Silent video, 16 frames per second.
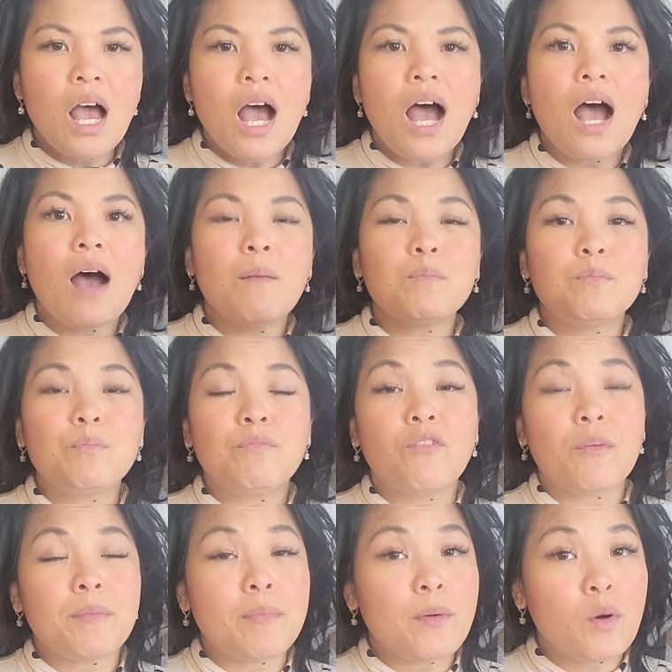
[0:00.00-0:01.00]
Um,
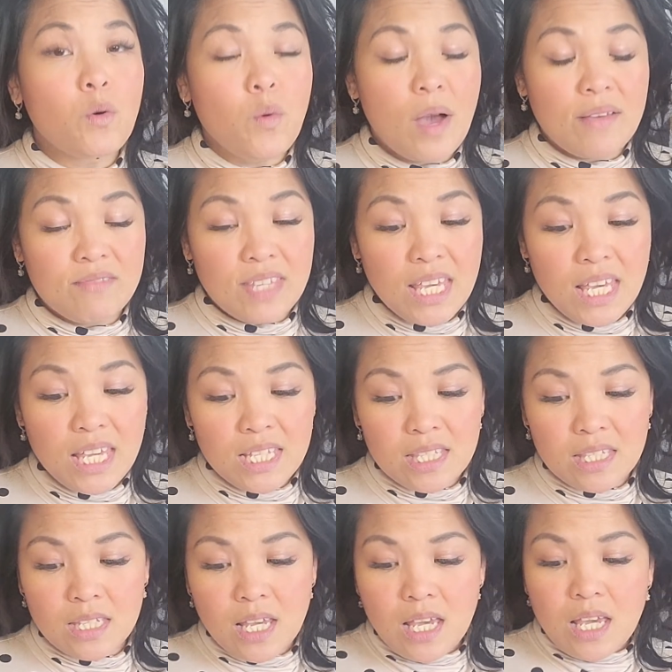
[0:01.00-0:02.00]
for people who have
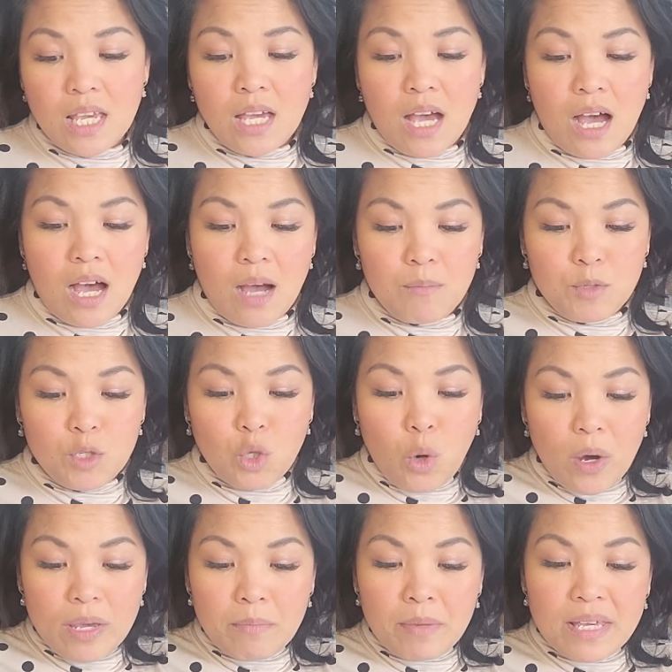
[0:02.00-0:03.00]
kids, um,
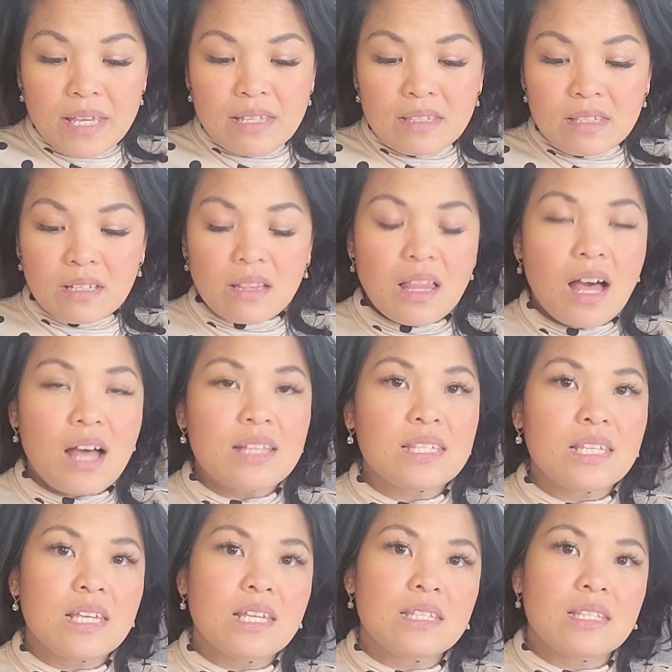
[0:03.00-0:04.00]
toy bins,
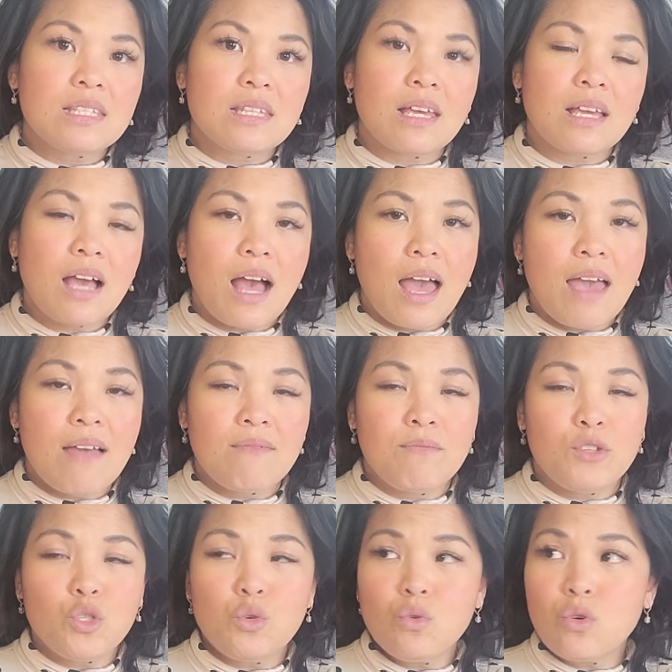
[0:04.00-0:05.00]
closets. Like I have
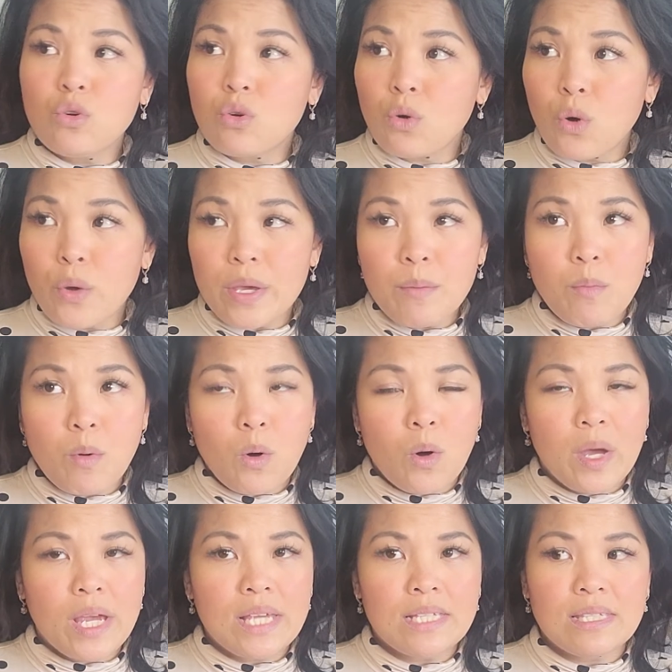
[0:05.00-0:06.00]
two growing
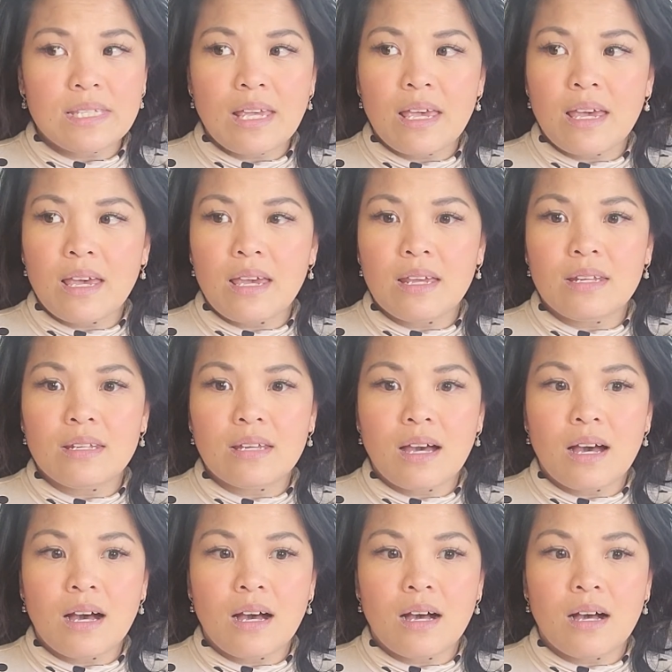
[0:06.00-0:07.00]
boys and
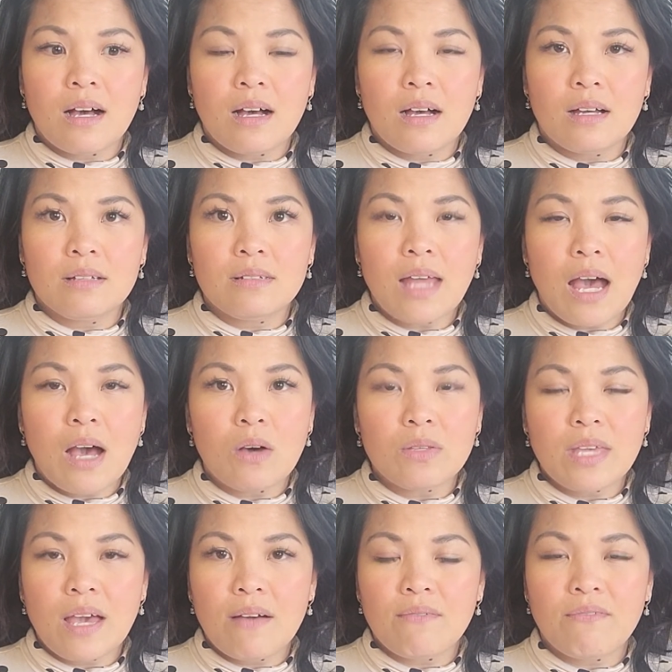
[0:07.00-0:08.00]
uh, now
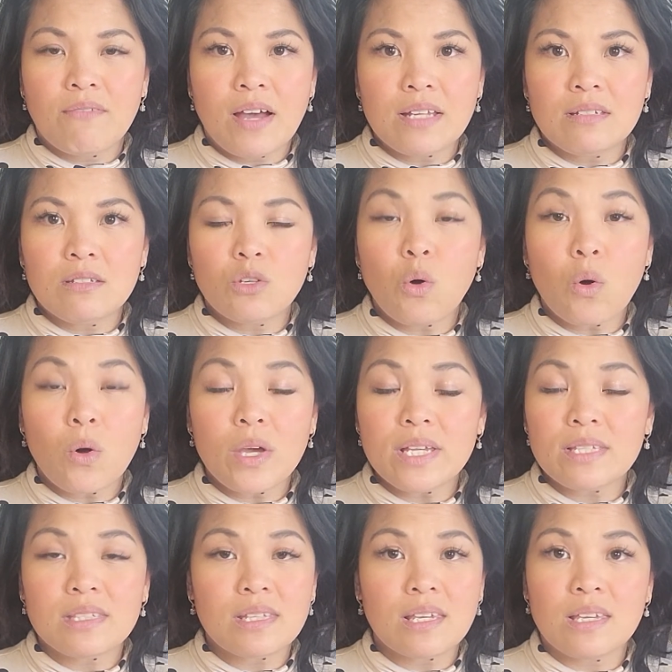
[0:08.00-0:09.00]
their fun
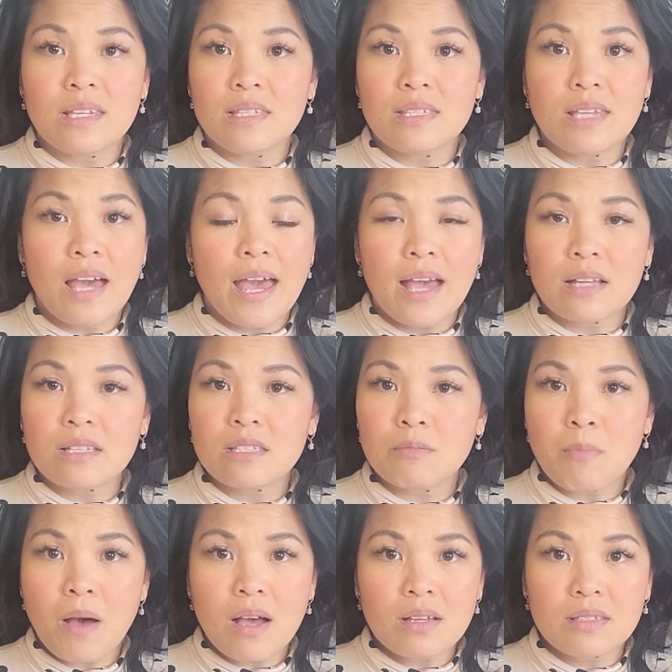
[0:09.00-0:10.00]
toys is their
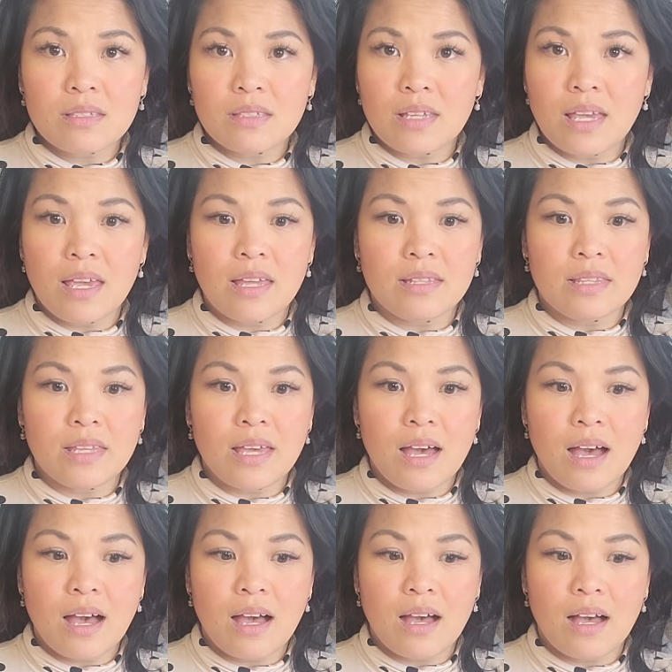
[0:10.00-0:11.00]
Xbox and
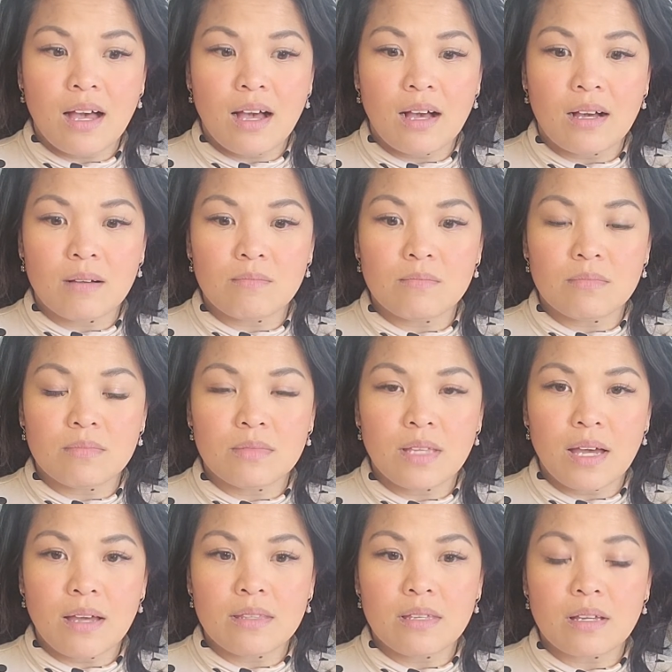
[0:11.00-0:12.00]
their, um,
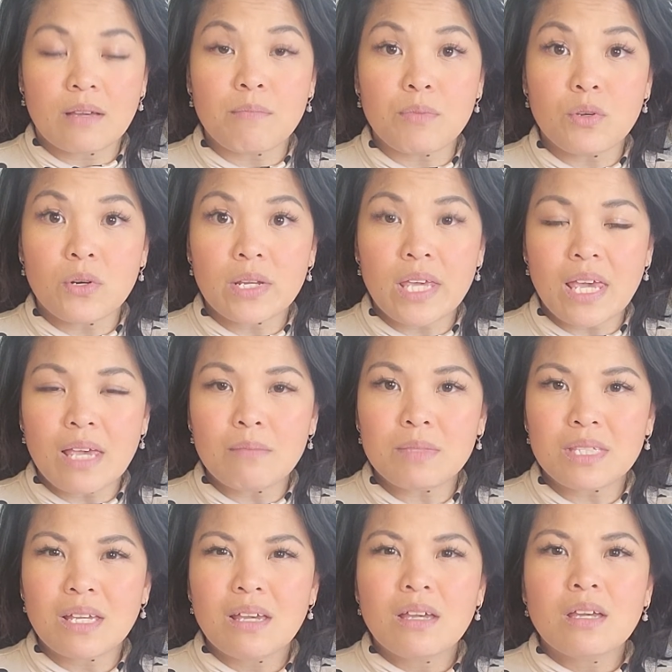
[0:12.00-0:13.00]
their, their computer games.